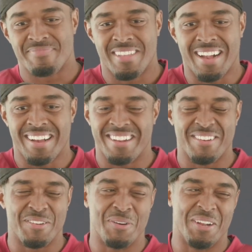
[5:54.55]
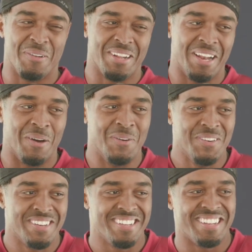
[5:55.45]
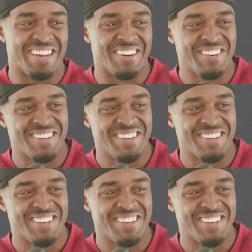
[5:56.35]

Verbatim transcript: I kind of do it on the low, you know.